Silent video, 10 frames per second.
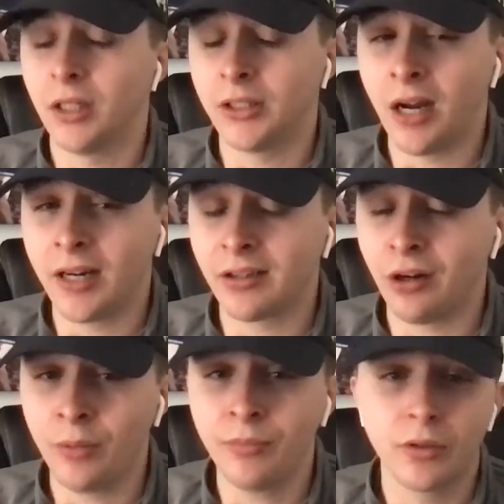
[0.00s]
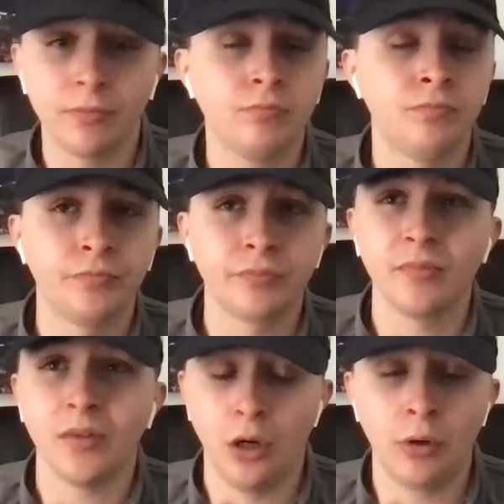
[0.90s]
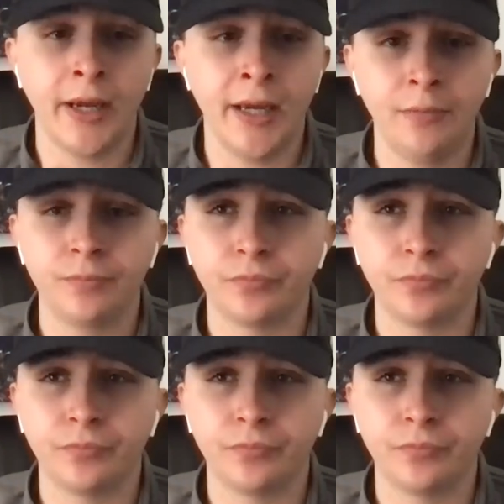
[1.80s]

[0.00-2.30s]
Adonis Arms? Okay.